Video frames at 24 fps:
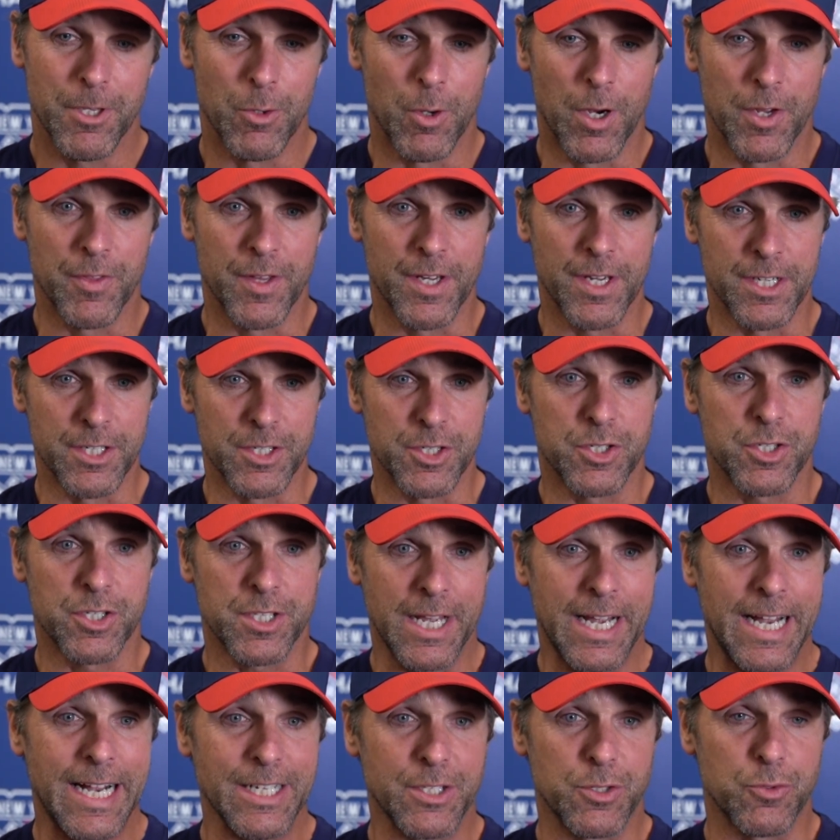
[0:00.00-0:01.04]
You know, I think his
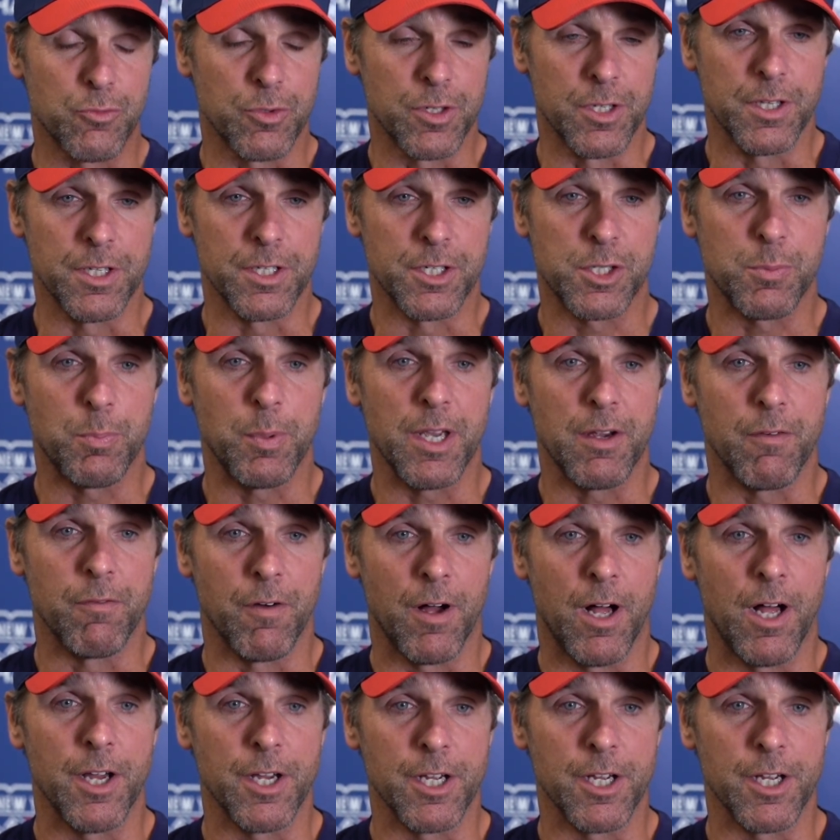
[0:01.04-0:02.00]
stats really speak